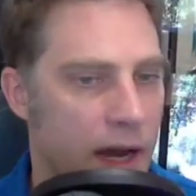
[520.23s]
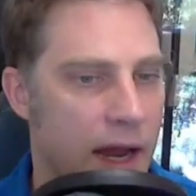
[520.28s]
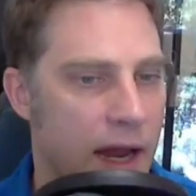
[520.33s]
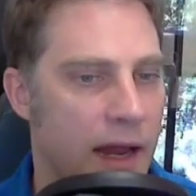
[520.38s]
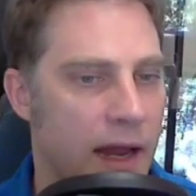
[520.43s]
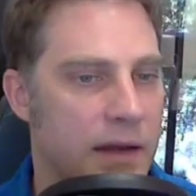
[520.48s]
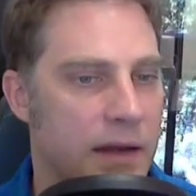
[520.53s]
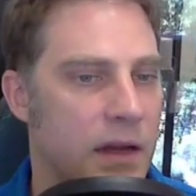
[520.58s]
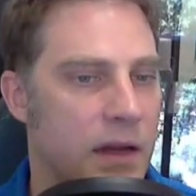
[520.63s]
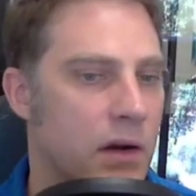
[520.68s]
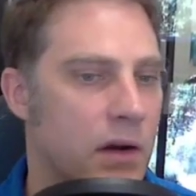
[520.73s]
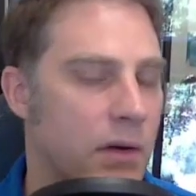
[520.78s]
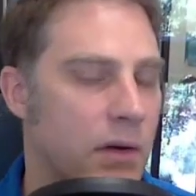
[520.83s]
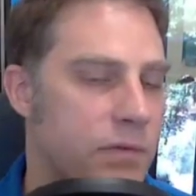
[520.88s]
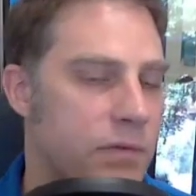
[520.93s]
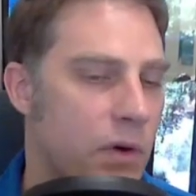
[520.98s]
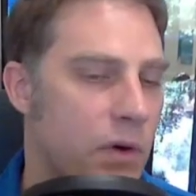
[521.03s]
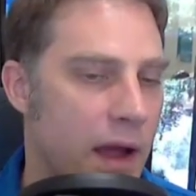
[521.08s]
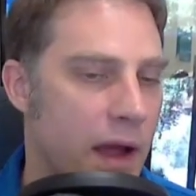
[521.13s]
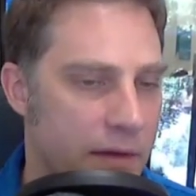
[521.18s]
And
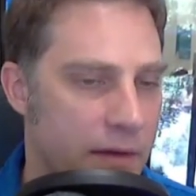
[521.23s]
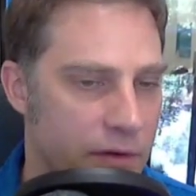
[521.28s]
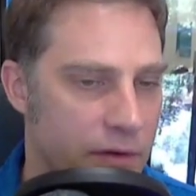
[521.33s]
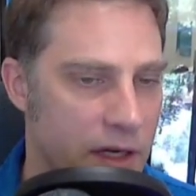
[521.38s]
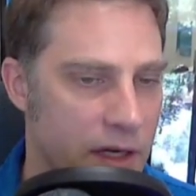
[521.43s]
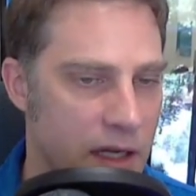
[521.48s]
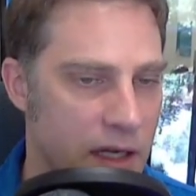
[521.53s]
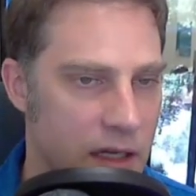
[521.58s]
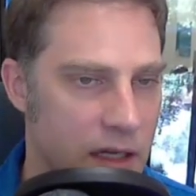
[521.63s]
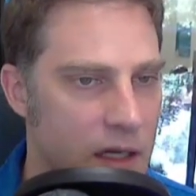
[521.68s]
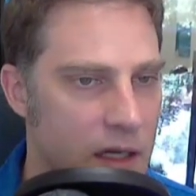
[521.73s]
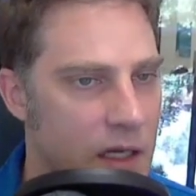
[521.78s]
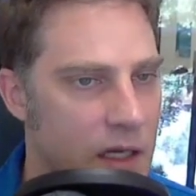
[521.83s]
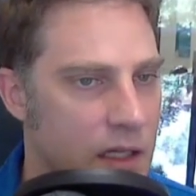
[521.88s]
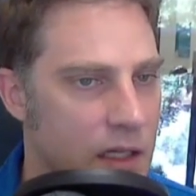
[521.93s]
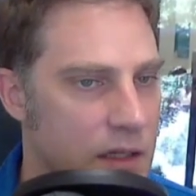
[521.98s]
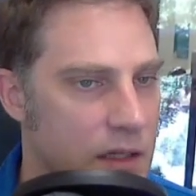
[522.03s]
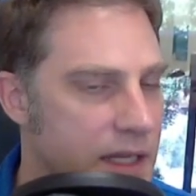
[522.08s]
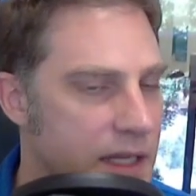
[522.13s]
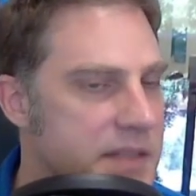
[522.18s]
for every
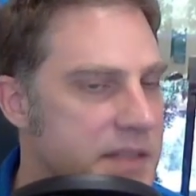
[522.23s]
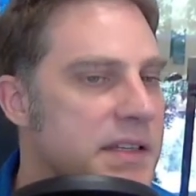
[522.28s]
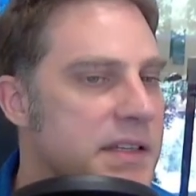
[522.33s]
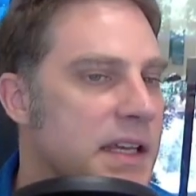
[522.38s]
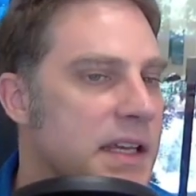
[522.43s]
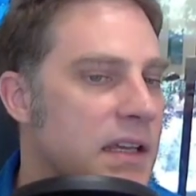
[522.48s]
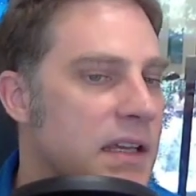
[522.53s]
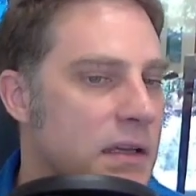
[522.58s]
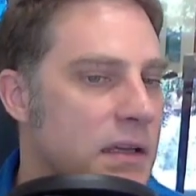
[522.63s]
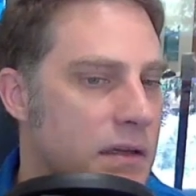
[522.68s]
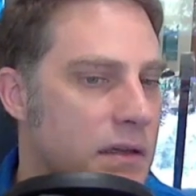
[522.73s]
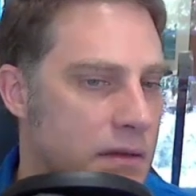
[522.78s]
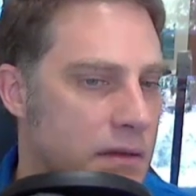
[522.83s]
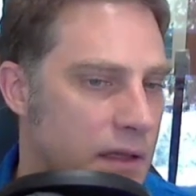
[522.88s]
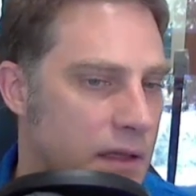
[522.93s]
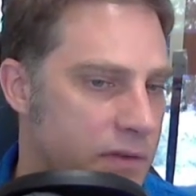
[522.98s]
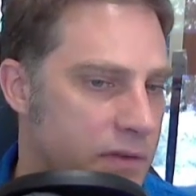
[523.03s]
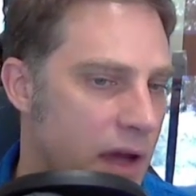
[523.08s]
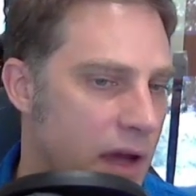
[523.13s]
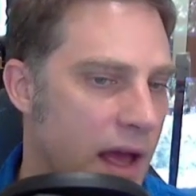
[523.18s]
listing,
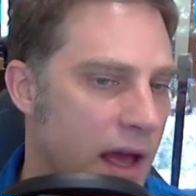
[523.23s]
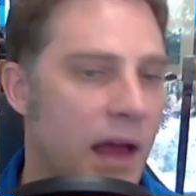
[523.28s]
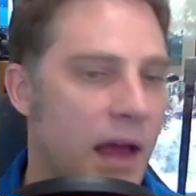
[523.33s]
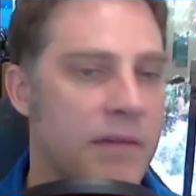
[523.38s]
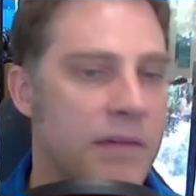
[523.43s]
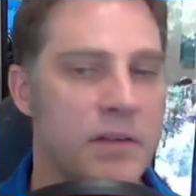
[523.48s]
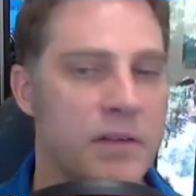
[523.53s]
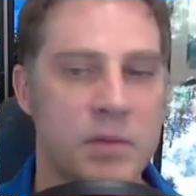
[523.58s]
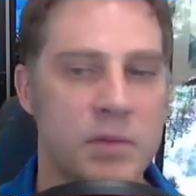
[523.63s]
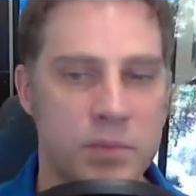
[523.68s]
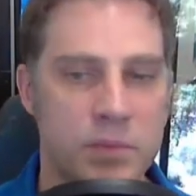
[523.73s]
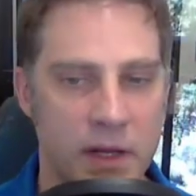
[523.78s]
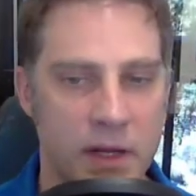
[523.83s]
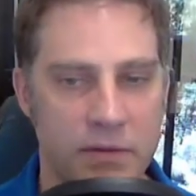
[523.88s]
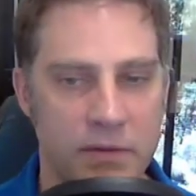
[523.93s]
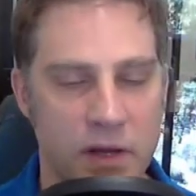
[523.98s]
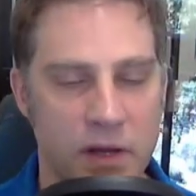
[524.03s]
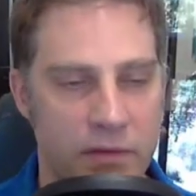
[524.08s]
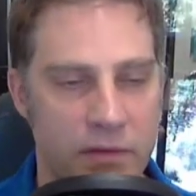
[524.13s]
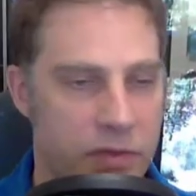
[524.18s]
if you have
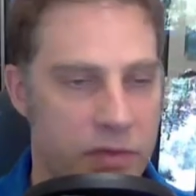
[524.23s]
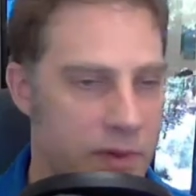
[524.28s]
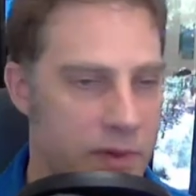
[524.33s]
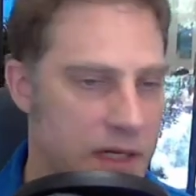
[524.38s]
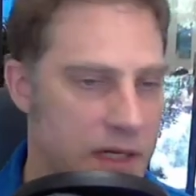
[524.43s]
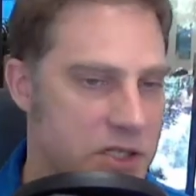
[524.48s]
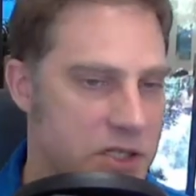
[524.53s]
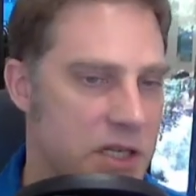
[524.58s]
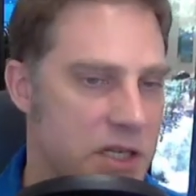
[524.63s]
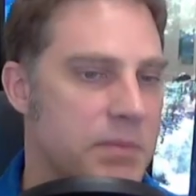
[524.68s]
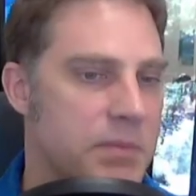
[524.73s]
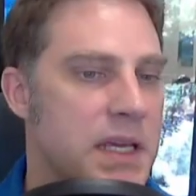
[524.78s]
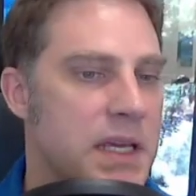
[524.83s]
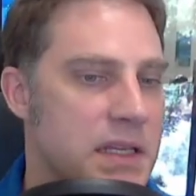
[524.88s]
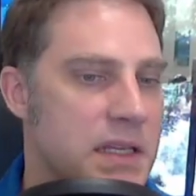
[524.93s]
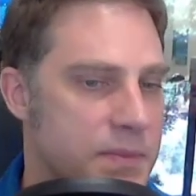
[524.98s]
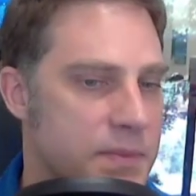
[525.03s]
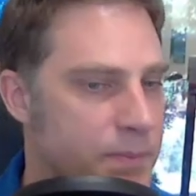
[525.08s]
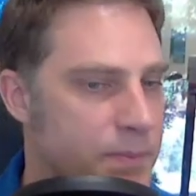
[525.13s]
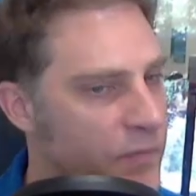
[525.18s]
3
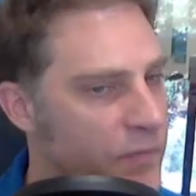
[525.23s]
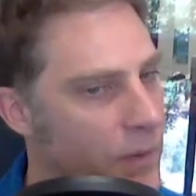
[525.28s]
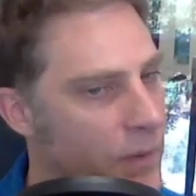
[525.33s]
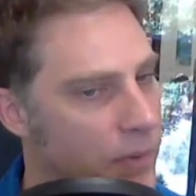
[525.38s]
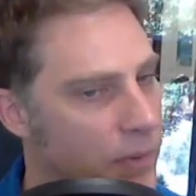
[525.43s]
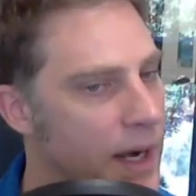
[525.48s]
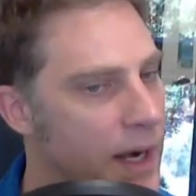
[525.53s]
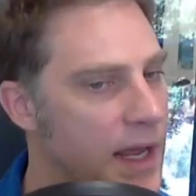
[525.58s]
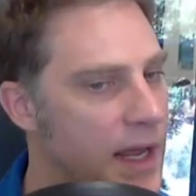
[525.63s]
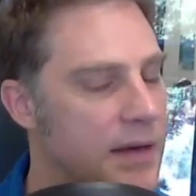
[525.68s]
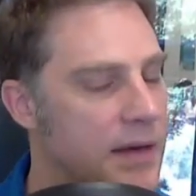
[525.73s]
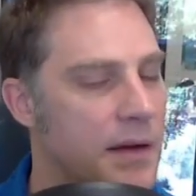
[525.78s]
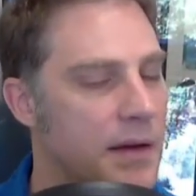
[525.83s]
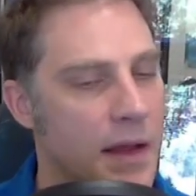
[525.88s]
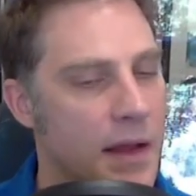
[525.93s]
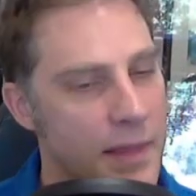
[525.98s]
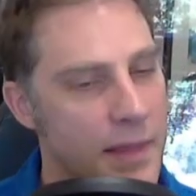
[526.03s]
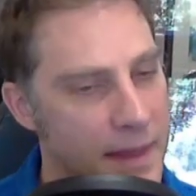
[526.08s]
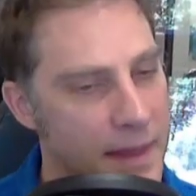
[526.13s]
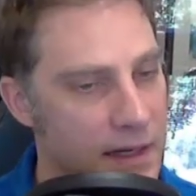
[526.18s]
GMBs for a brand,
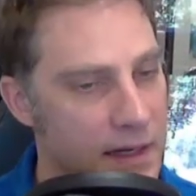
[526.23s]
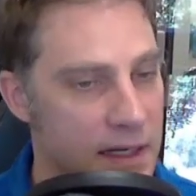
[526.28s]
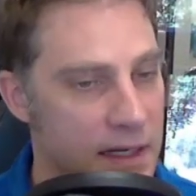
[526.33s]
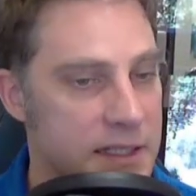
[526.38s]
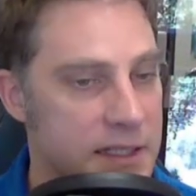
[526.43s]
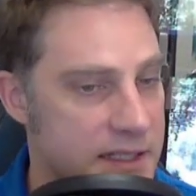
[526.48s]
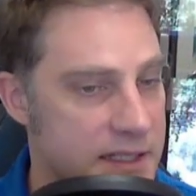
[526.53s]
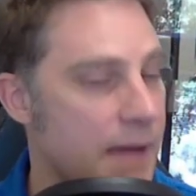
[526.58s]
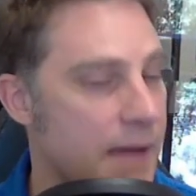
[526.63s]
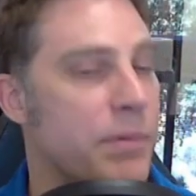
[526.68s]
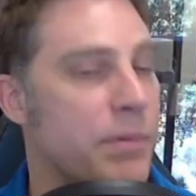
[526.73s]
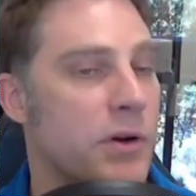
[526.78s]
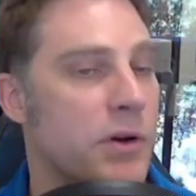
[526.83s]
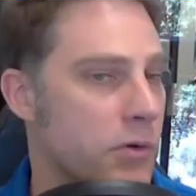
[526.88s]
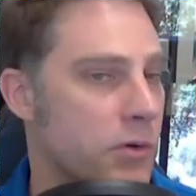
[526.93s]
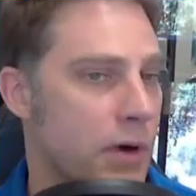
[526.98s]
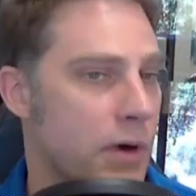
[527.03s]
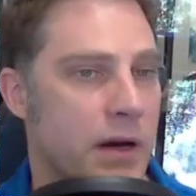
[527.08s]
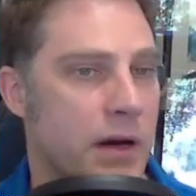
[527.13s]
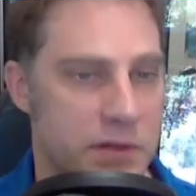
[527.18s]
they need separate
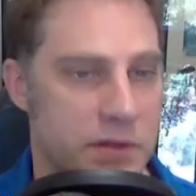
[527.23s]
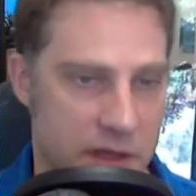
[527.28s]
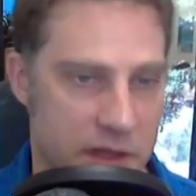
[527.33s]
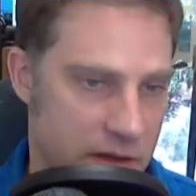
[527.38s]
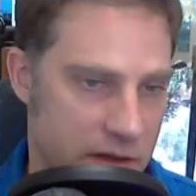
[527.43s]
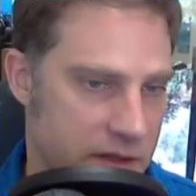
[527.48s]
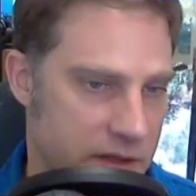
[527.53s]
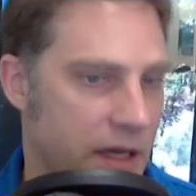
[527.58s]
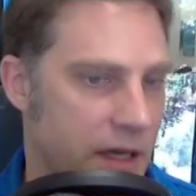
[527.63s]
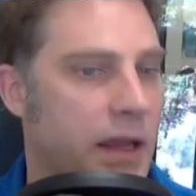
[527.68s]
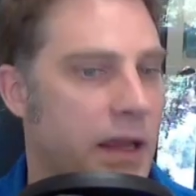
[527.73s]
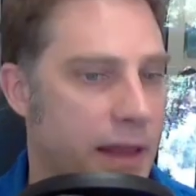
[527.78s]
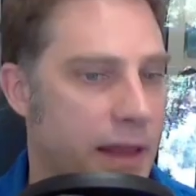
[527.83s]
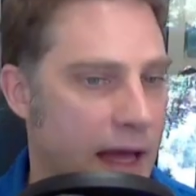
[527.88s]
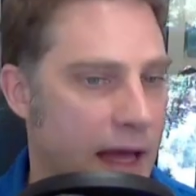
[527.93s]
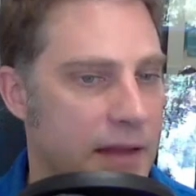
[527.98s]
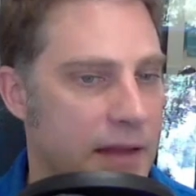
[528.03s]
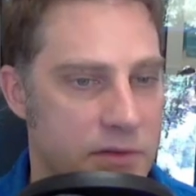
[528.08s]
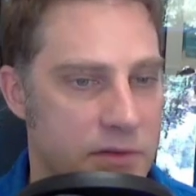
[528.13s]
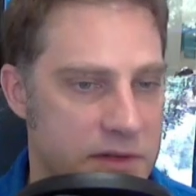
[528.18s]
URLs. I'll tell you
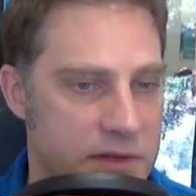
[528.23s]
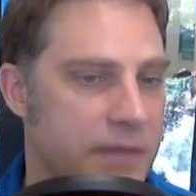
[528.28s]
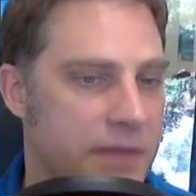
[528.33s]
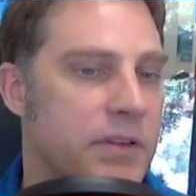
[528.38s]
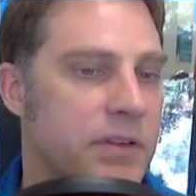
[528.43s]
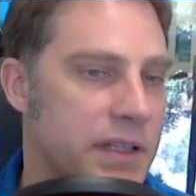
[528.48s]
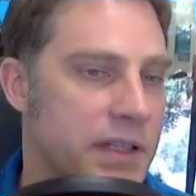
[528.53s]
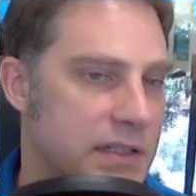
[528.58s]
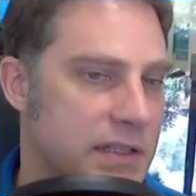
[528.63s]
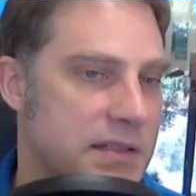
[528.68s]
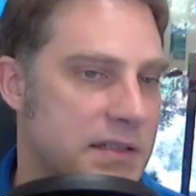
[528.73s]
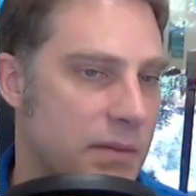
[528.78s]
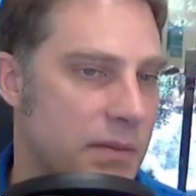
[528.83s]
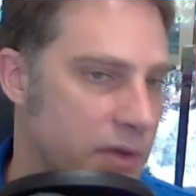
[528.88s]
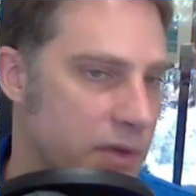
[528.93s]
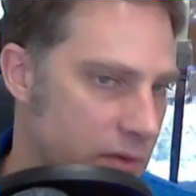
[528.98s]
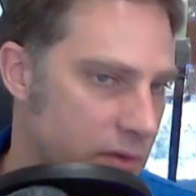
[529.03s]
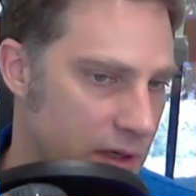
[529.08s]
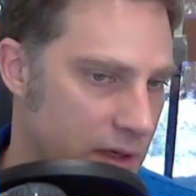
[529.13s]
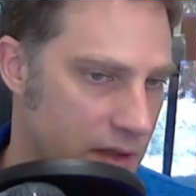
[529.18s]
that. They definitely need
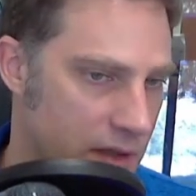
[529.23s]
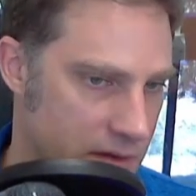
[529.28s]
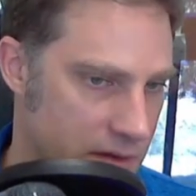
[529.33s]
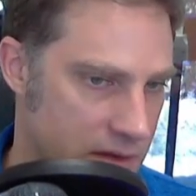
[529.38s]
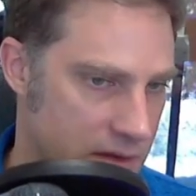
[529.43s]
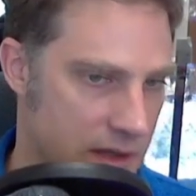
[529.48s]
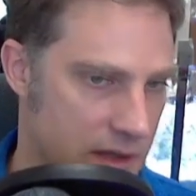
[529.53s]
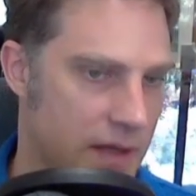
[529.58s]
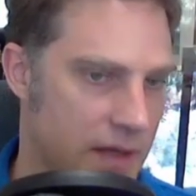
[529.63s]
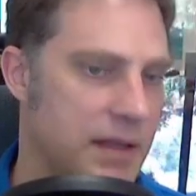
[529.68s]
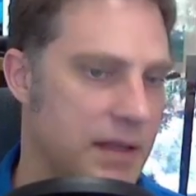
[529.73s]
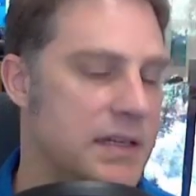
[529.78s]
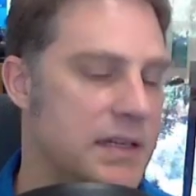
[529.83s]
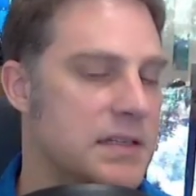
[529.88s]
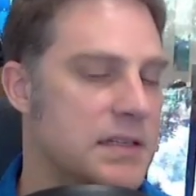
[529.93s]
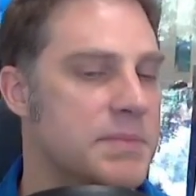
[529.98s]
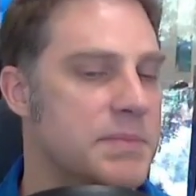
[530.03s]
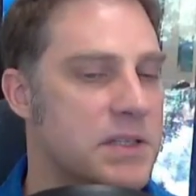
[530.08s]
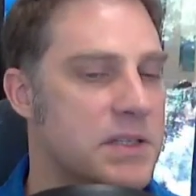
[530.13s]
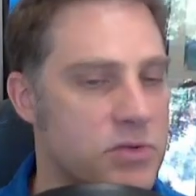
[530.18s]
separate URLs, and they
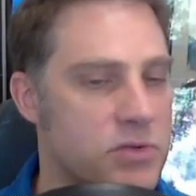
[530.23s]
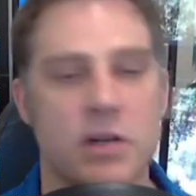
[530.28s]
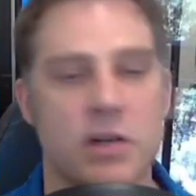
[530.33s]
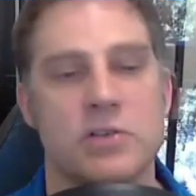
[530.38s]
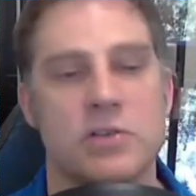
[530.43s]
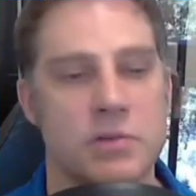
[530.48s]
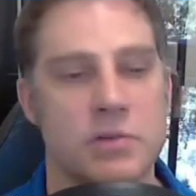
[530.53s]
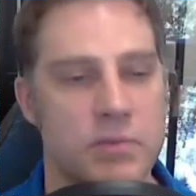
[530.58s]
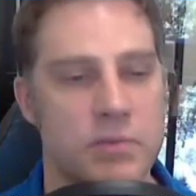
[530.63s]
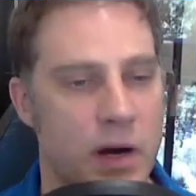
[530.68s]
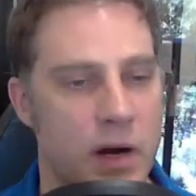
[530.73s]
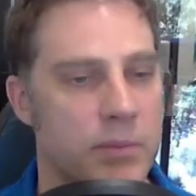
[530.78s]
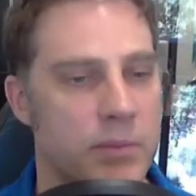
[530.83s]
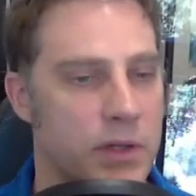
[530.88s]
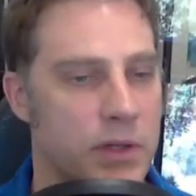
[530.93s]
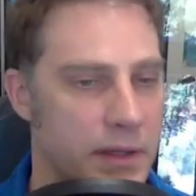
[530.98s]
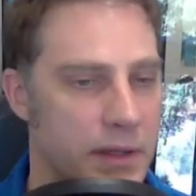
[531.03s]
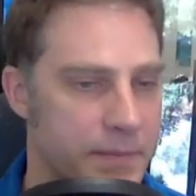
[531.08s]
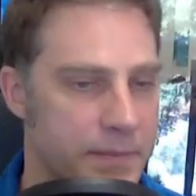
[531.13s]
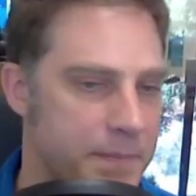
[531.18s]
need to be structured
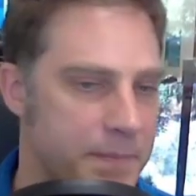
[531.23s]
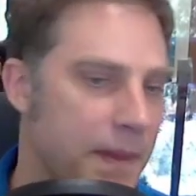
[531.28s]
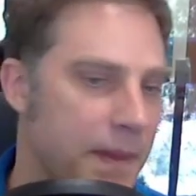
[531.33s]
properly.